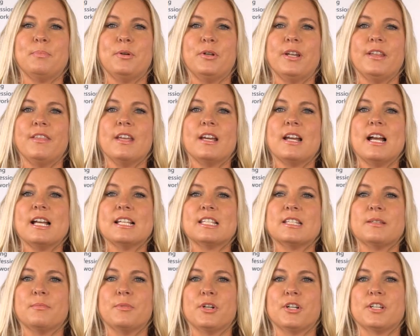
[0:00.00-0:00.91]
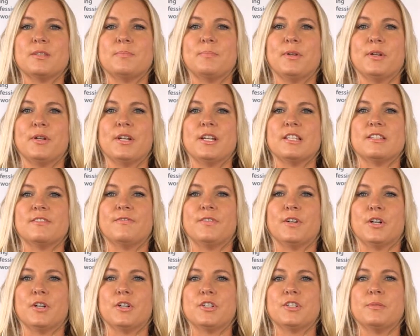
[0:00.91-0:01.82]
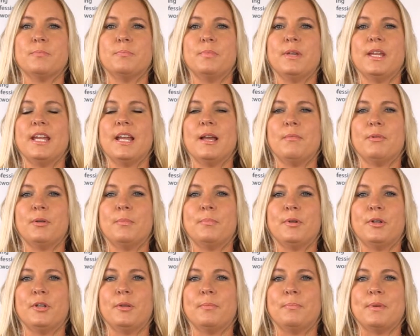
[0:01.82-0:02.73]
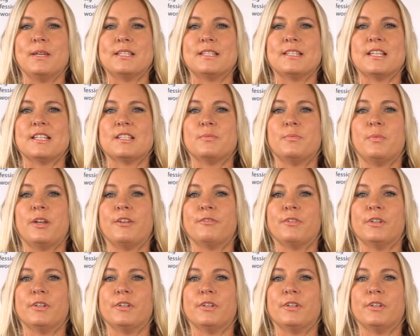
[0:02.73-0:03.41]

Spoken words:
Putting the customer experience first, being able to build a business one